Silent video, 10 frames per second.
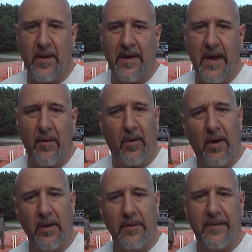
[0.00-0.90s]
right now
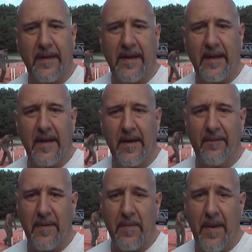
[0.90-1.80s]
all of the uh,
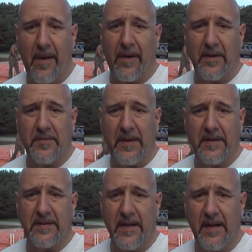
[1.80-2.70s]
vapor barrier has been
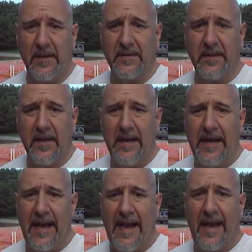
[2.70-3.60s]
installed,
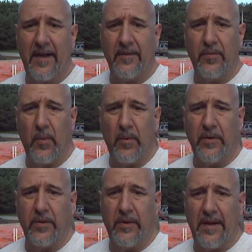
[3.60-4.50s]
and what
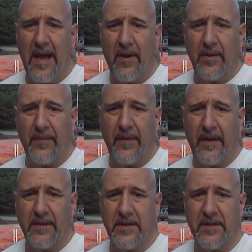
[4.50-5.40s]
we're doing now are the
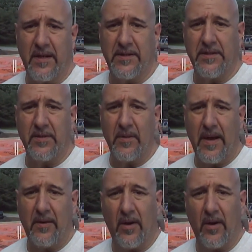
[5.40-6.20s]
finishing touches around